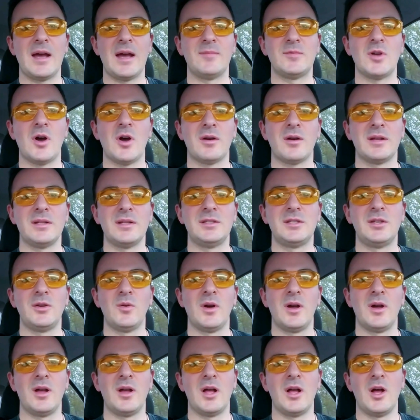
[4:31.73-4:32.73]
I'm talking
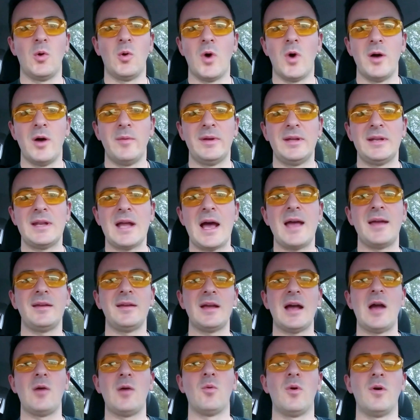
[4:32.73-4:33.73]
to a woman,
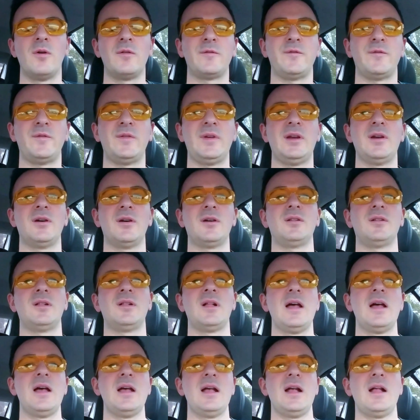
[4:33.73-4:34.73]
I won't
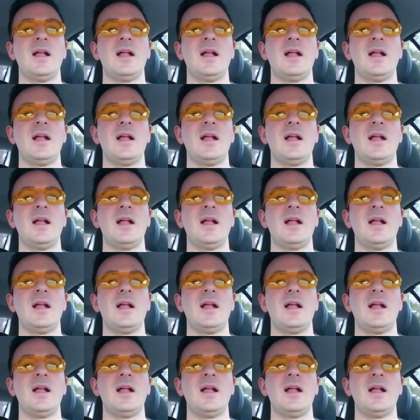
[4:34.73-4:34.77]
feel